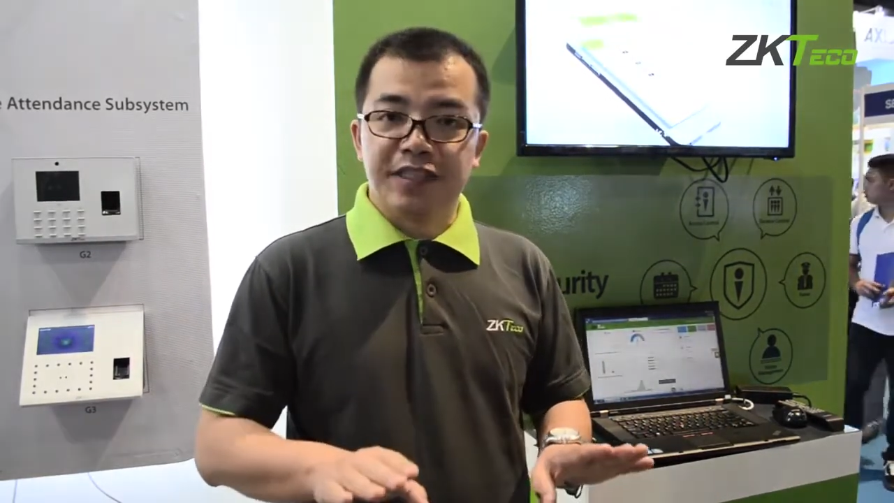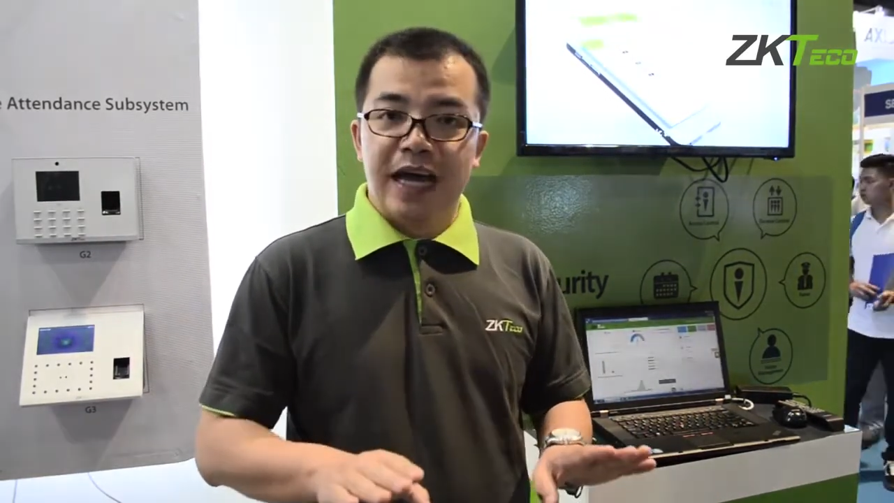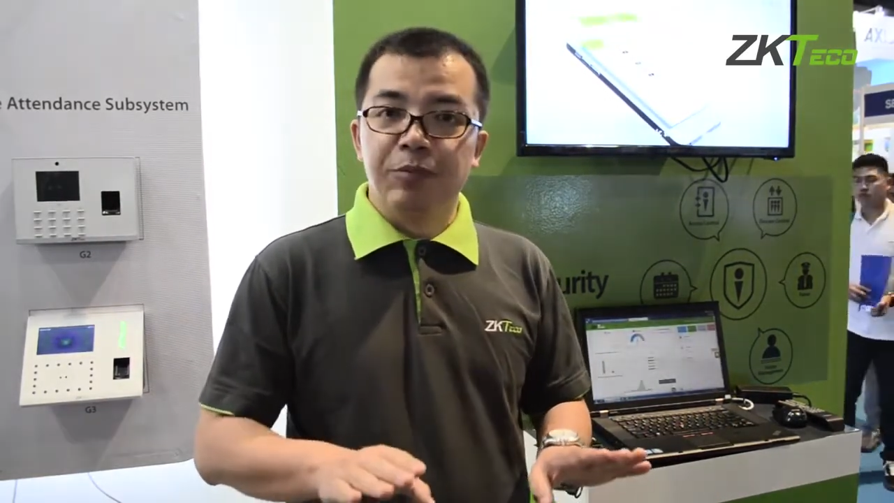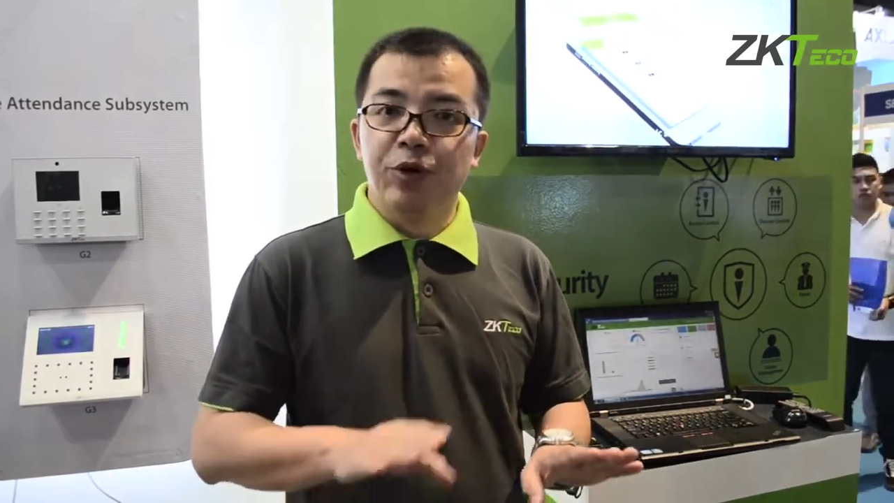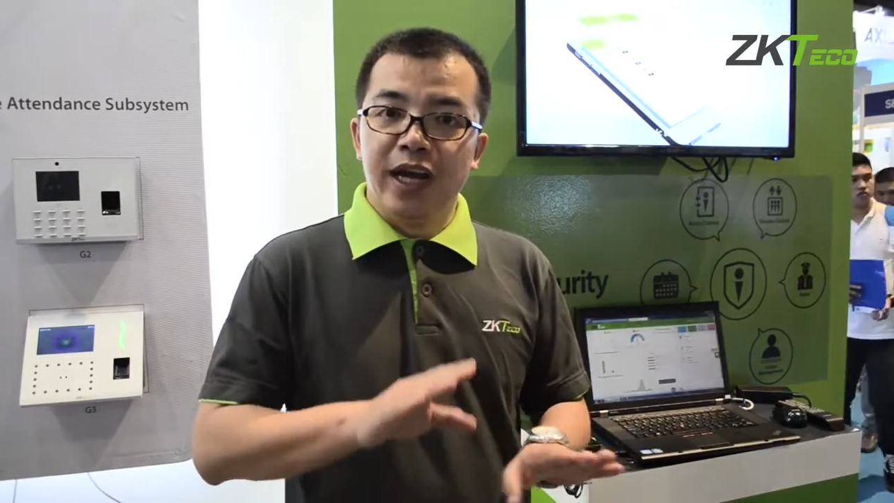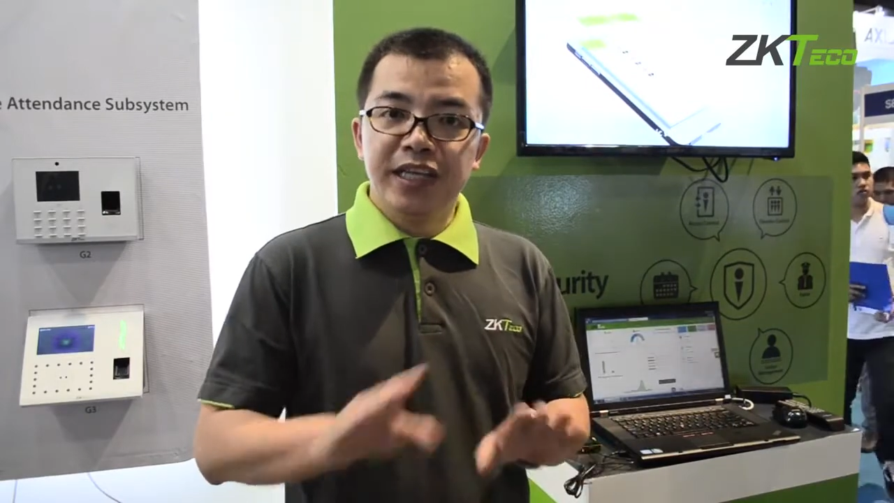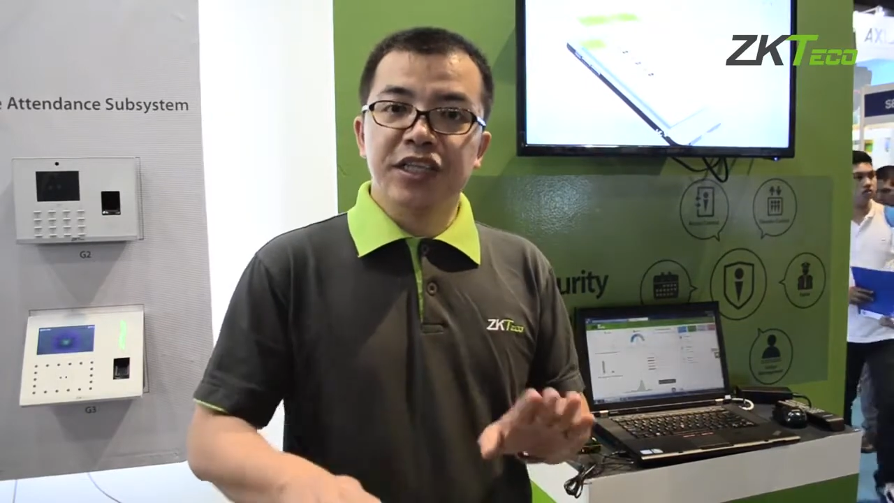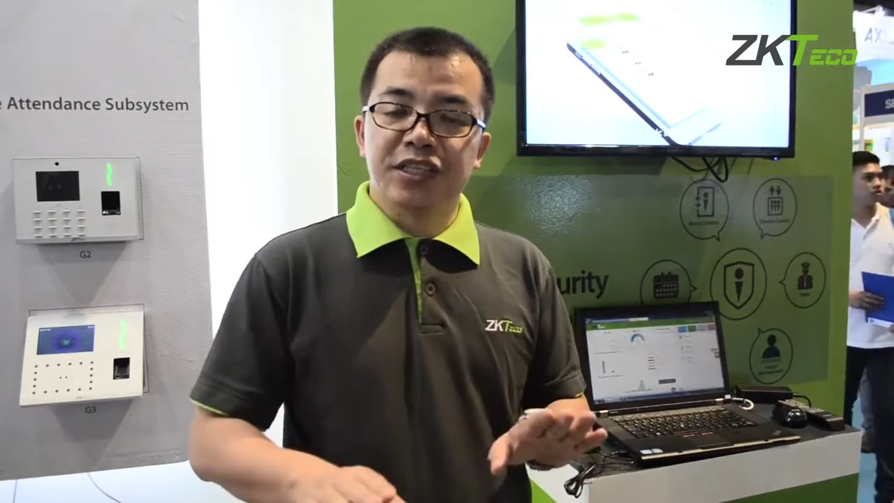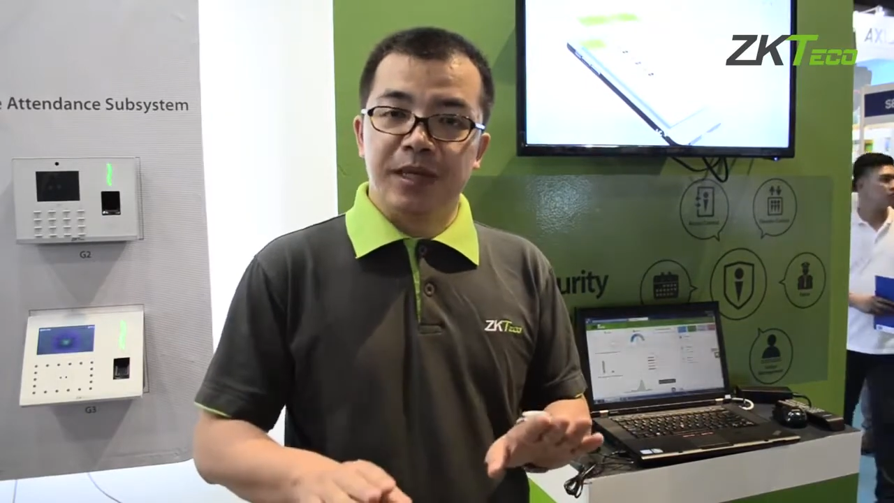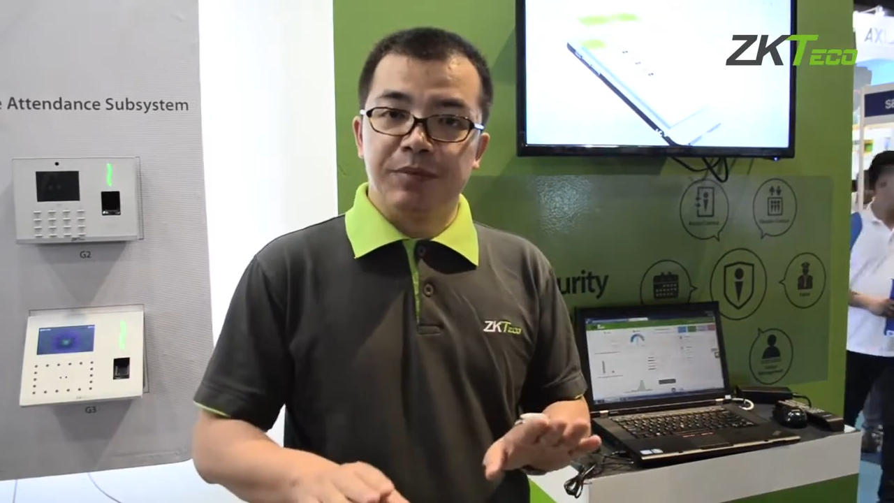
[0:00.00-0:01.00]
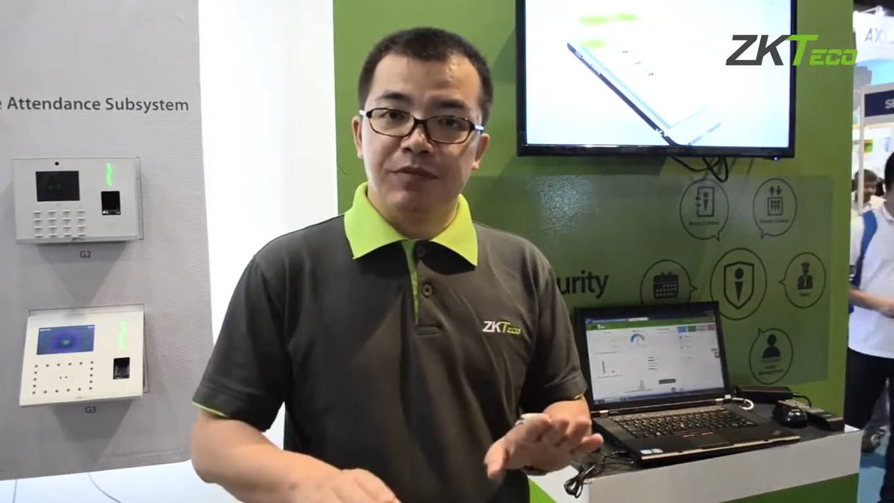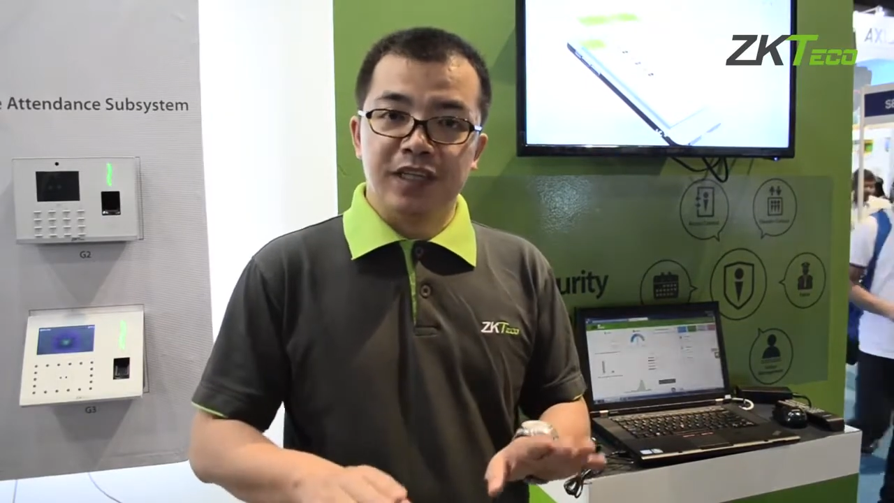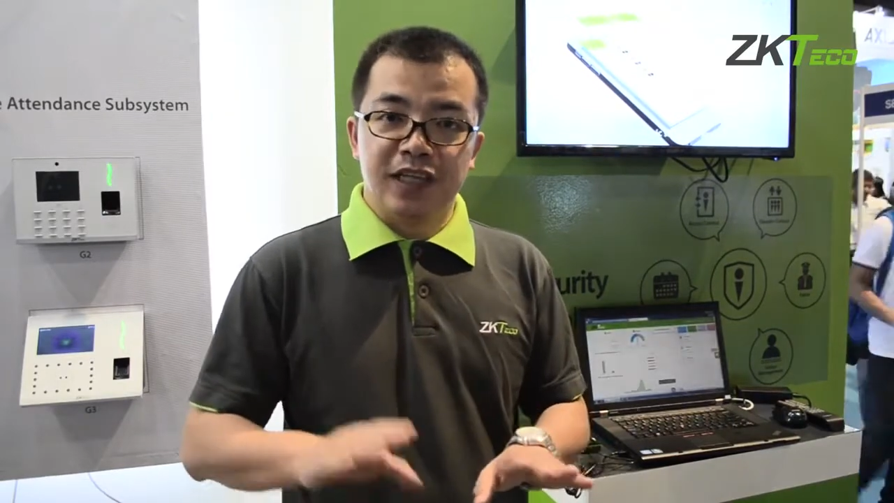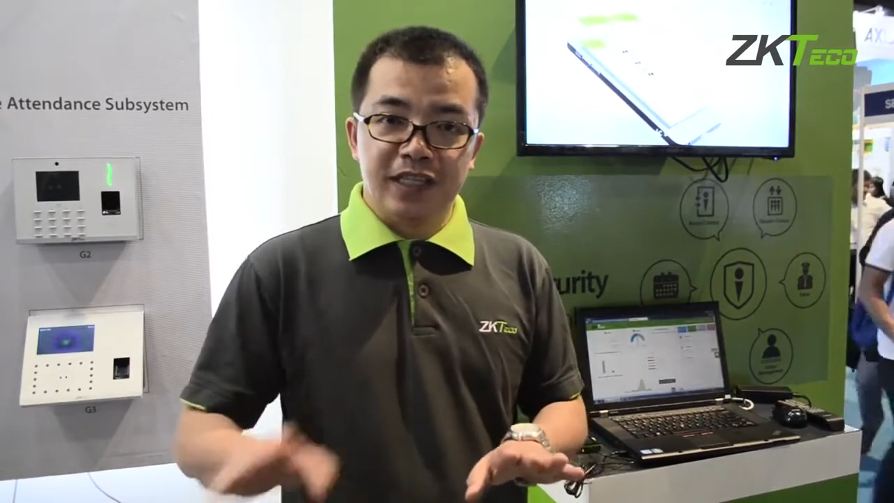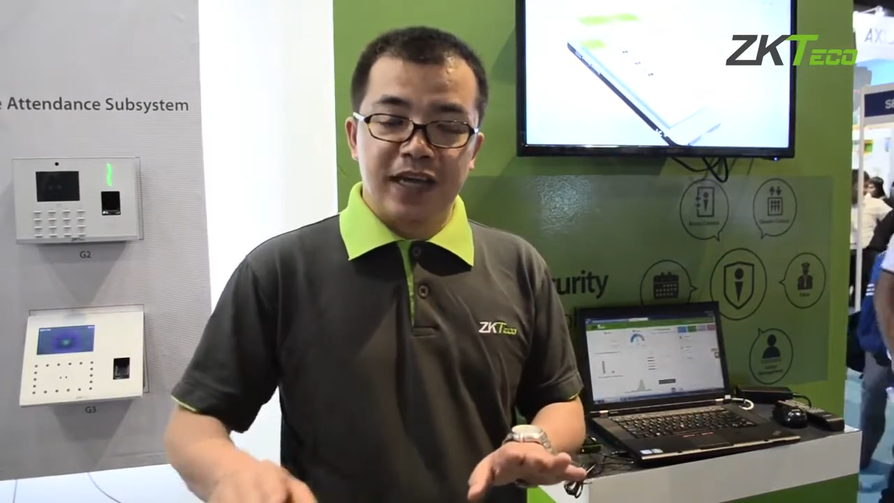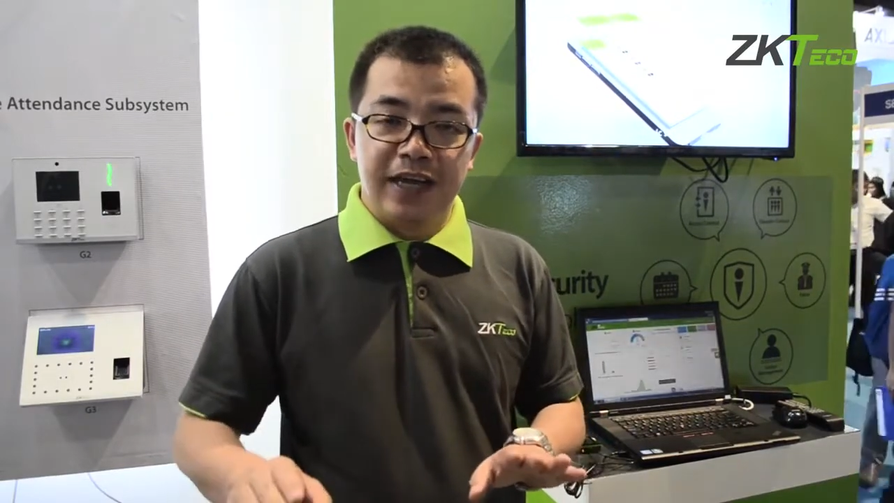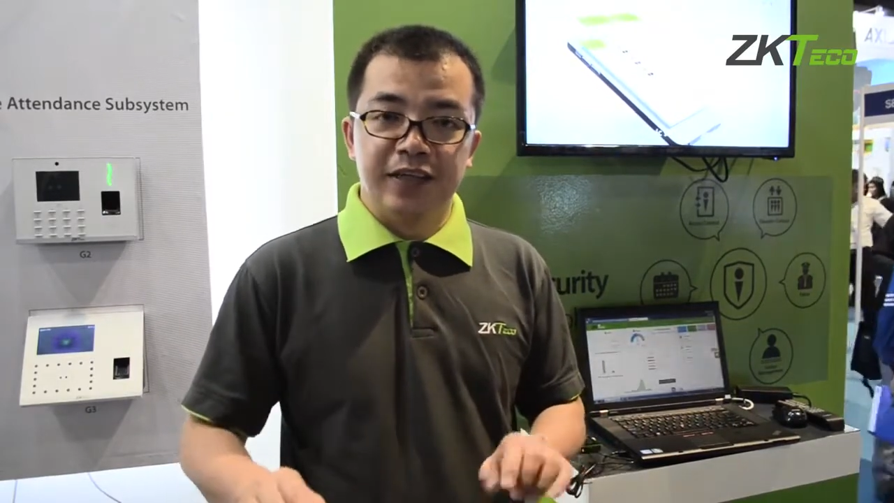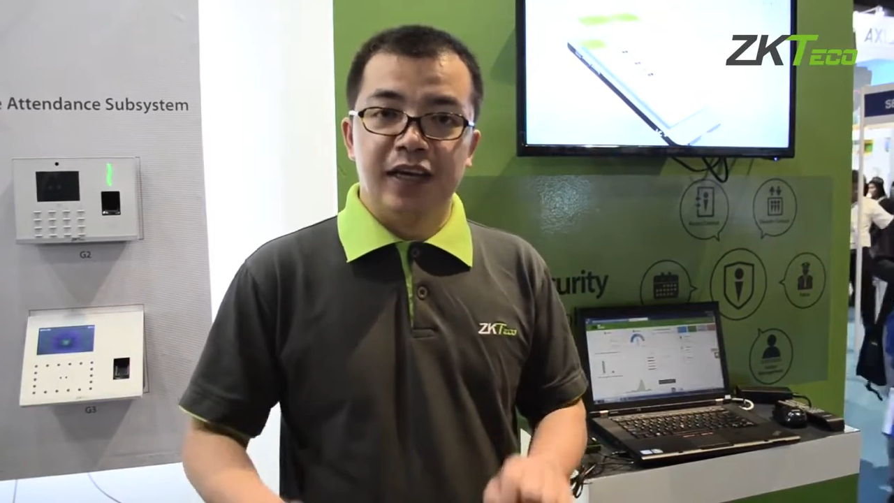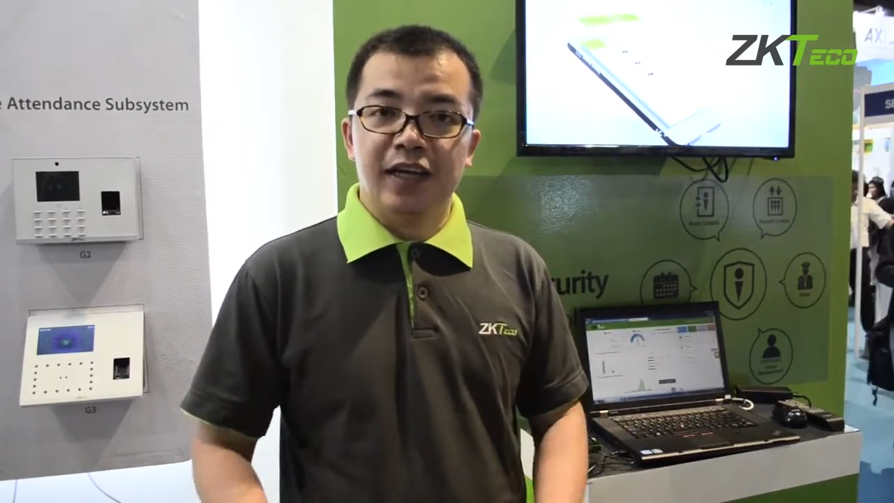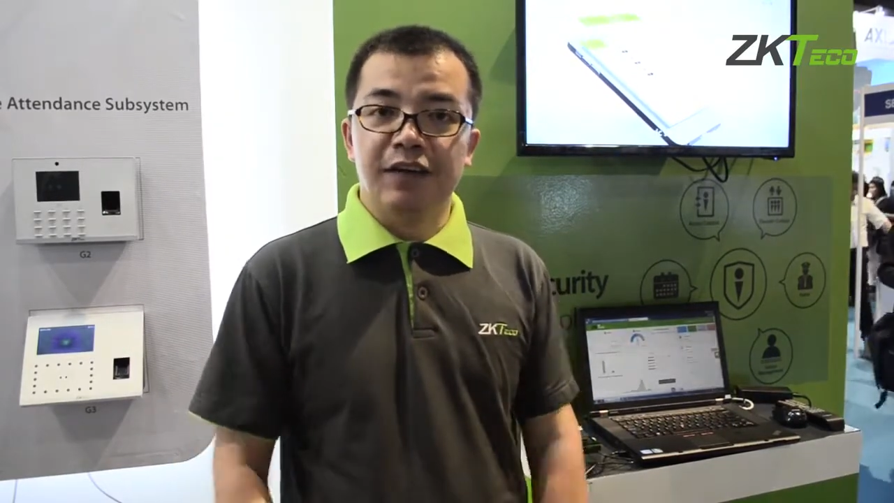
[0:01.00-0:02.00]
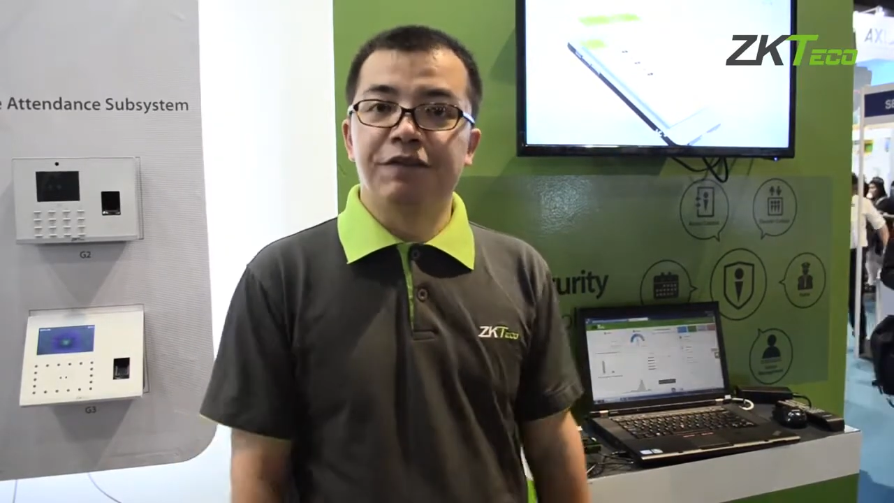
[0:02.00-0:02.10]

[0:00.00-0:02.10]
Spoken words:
some relationship with each other.